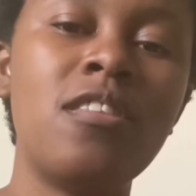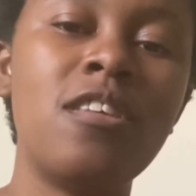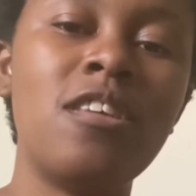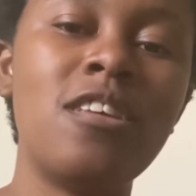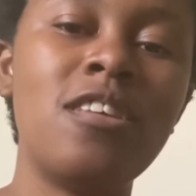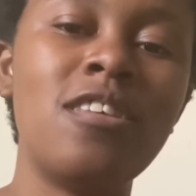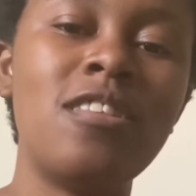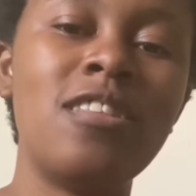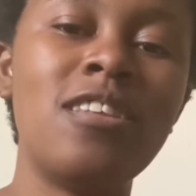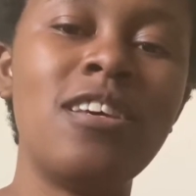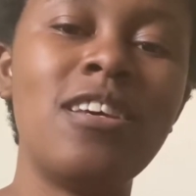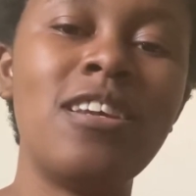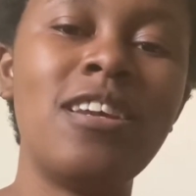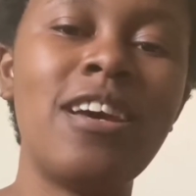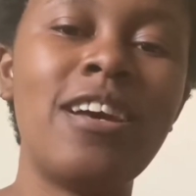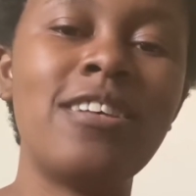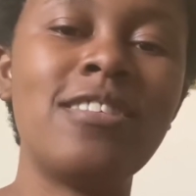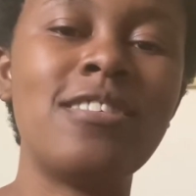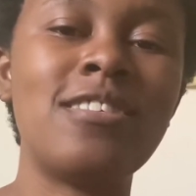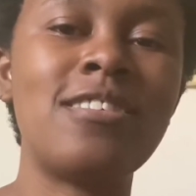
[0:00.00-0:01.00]
then
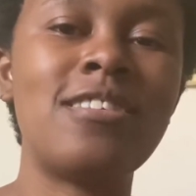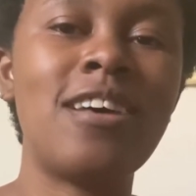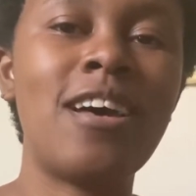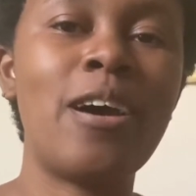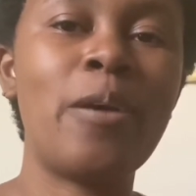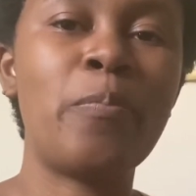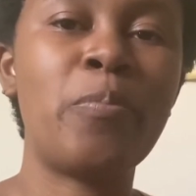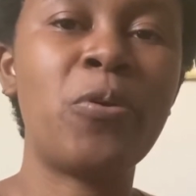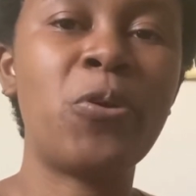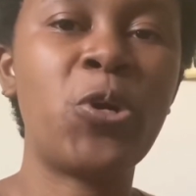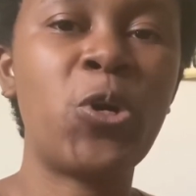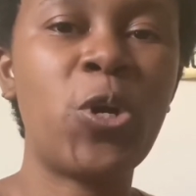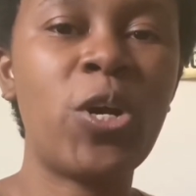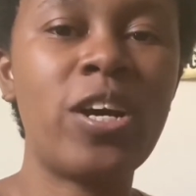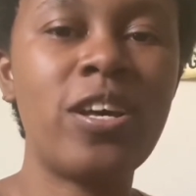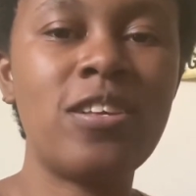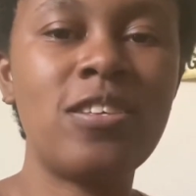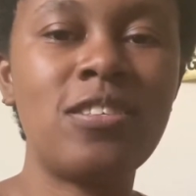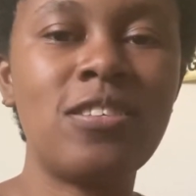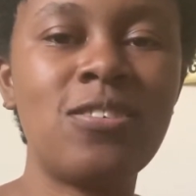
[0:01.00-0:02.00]
as time
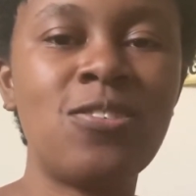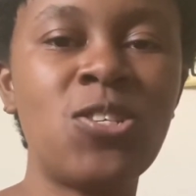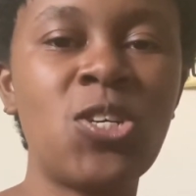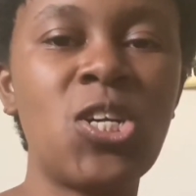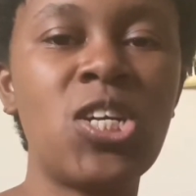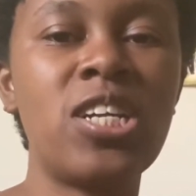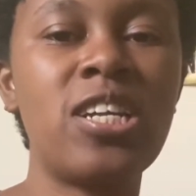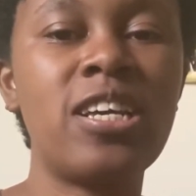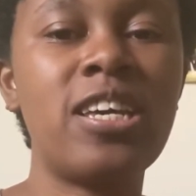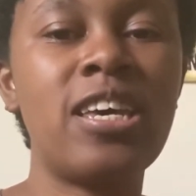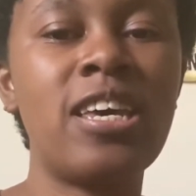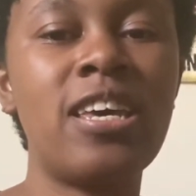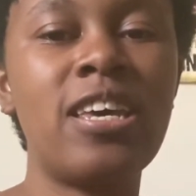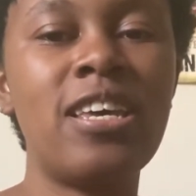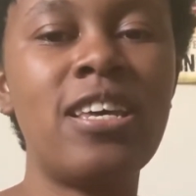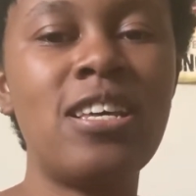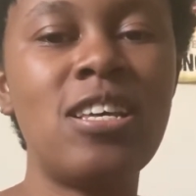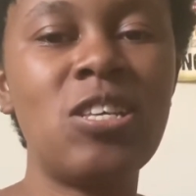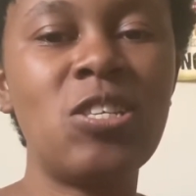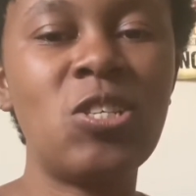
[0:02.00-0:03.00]
progressed, it started to get
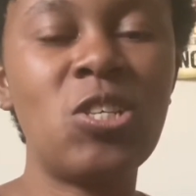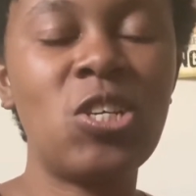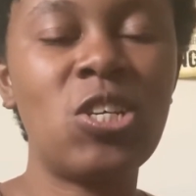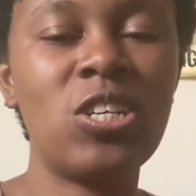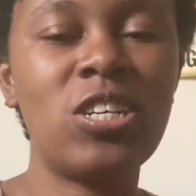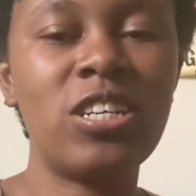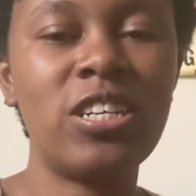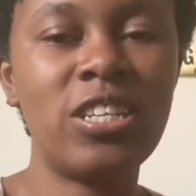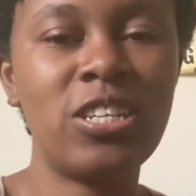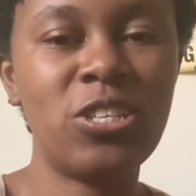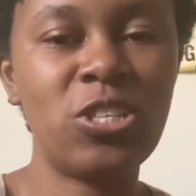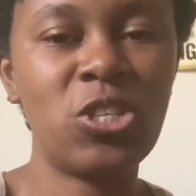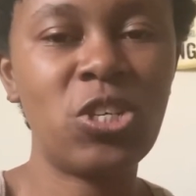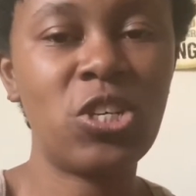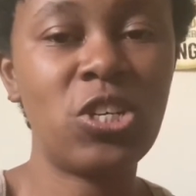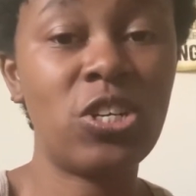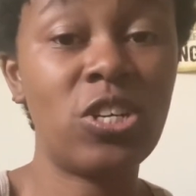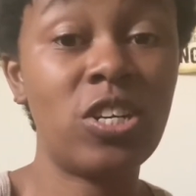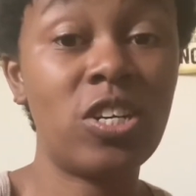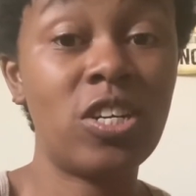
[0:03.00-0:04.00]
easier and
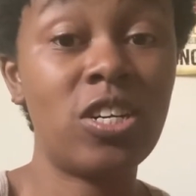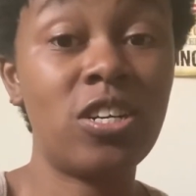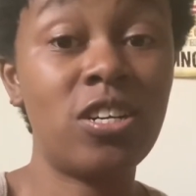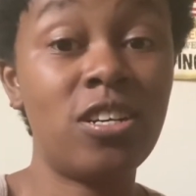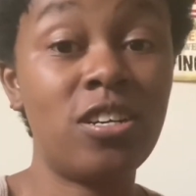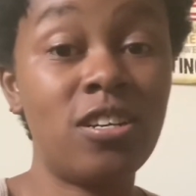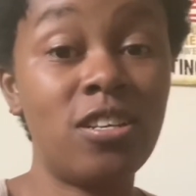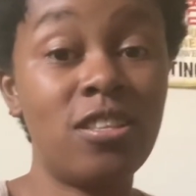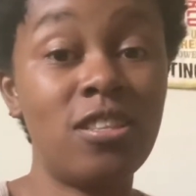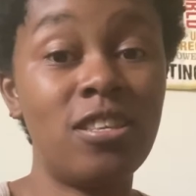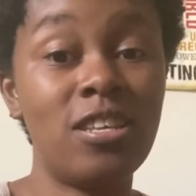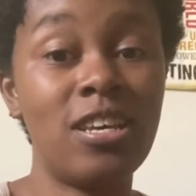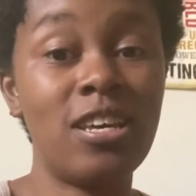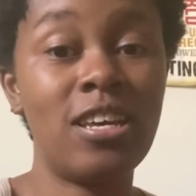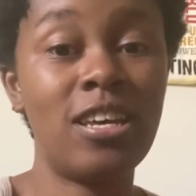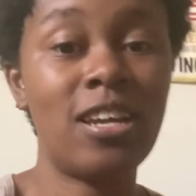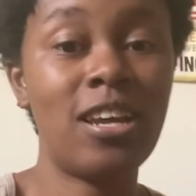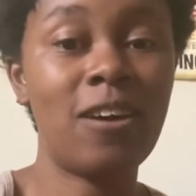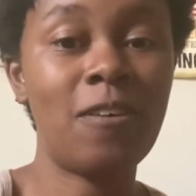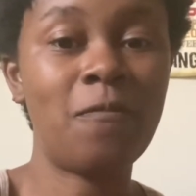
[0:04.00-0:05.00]
easier.
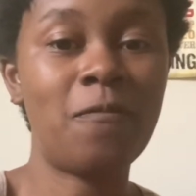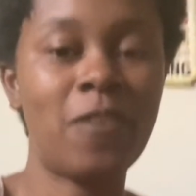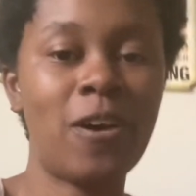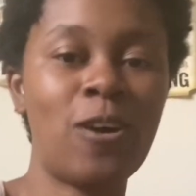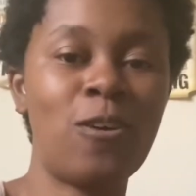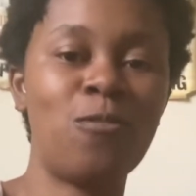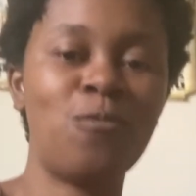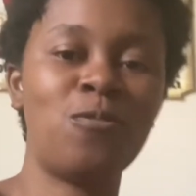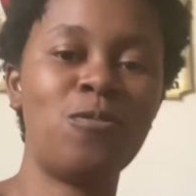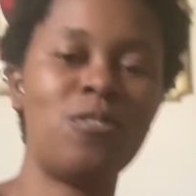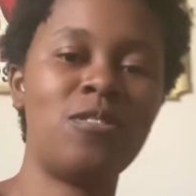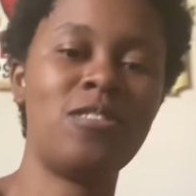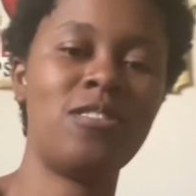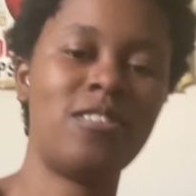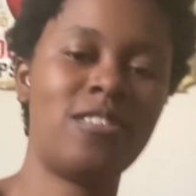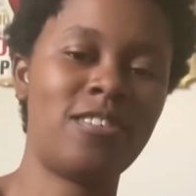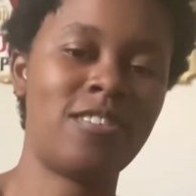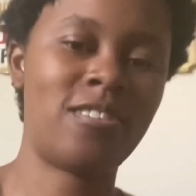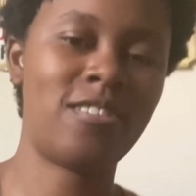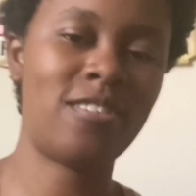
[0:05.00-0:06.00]
Then I found
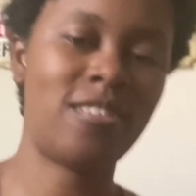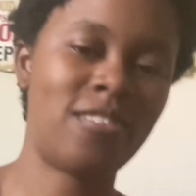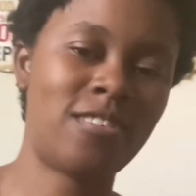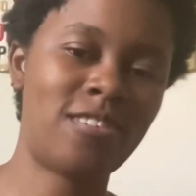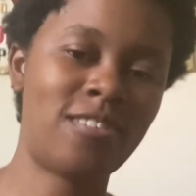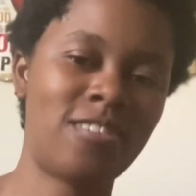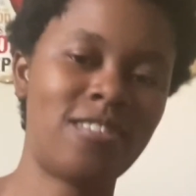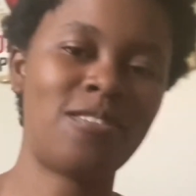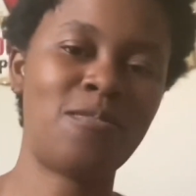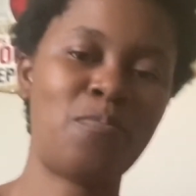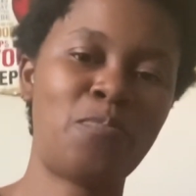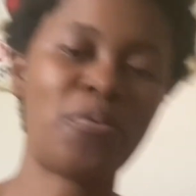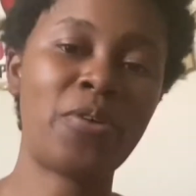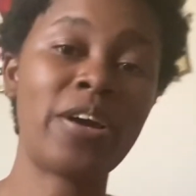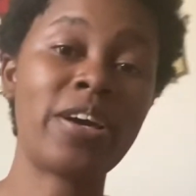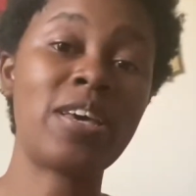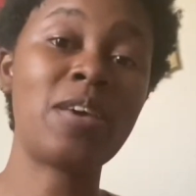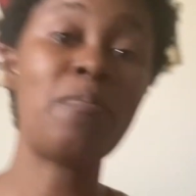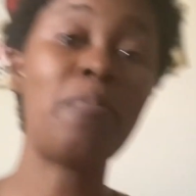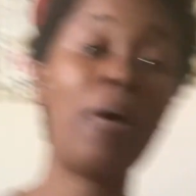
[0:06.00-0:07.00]

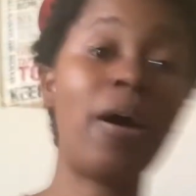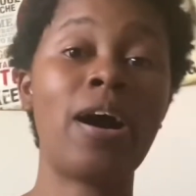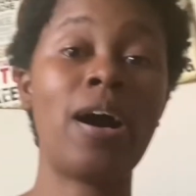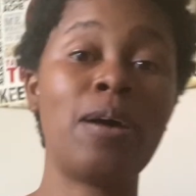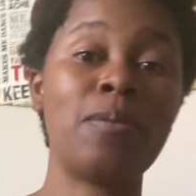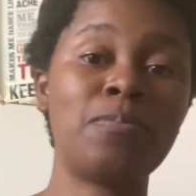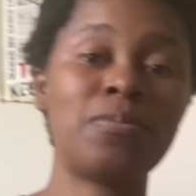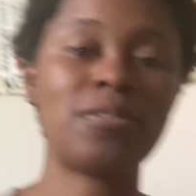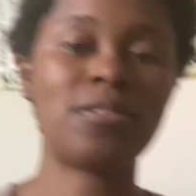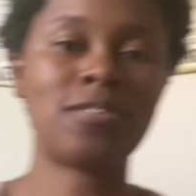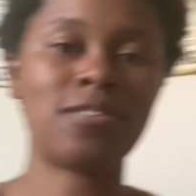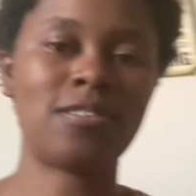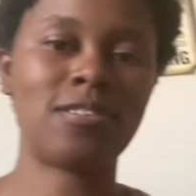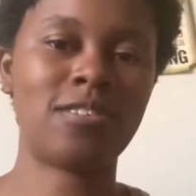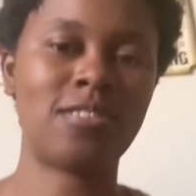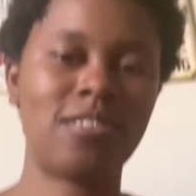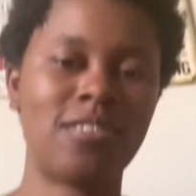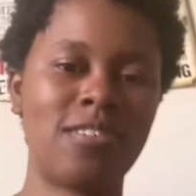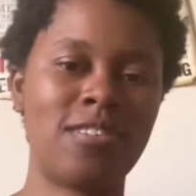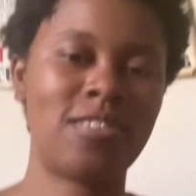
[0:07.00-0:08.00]
Preggy Pops,
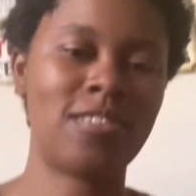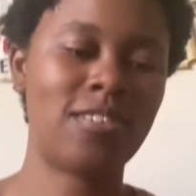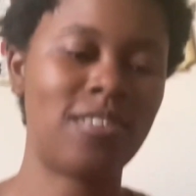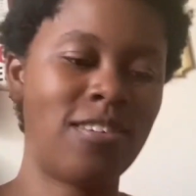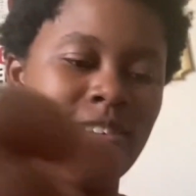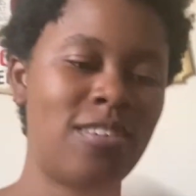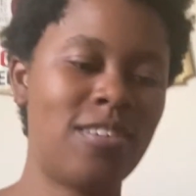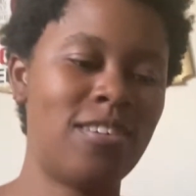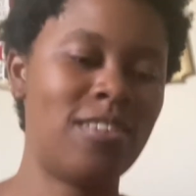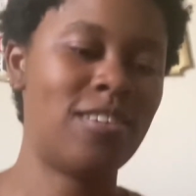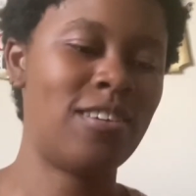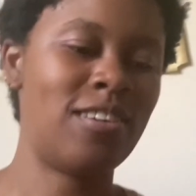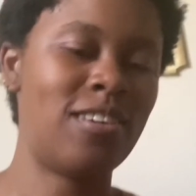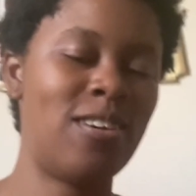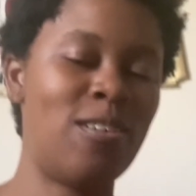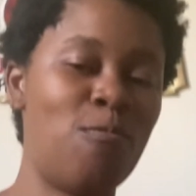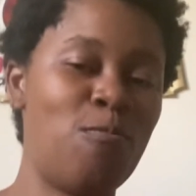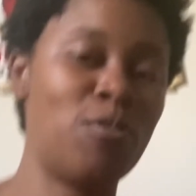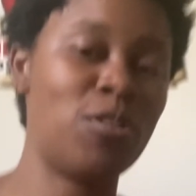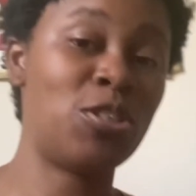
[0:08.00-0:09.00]

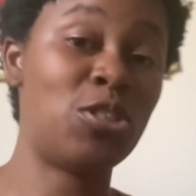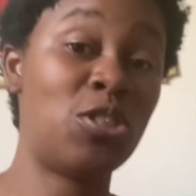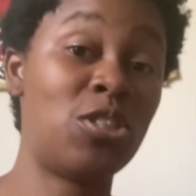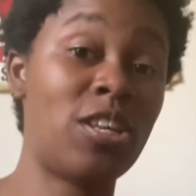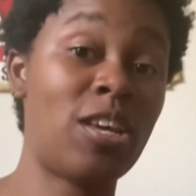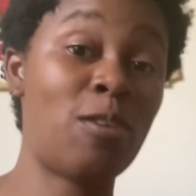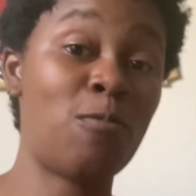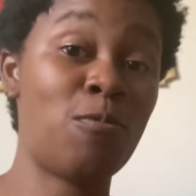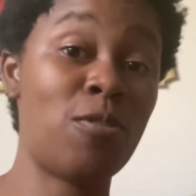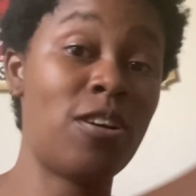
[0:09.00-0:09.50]
in which they were a